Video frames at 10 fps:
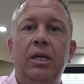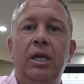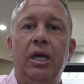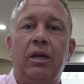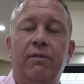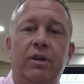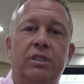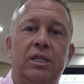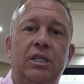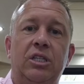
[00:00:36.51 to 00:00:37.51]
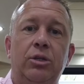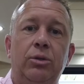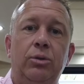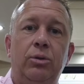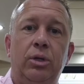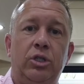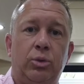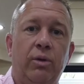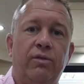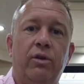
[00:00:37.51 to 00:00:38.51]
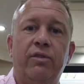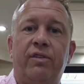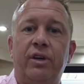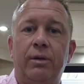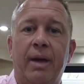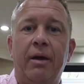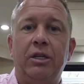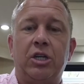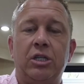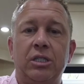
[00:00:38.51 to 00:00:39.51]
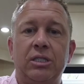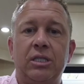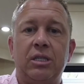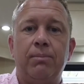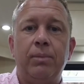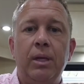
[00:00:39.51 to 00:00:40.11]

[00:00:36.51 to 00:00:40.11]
and converts it into 12 volt for your battery charging system.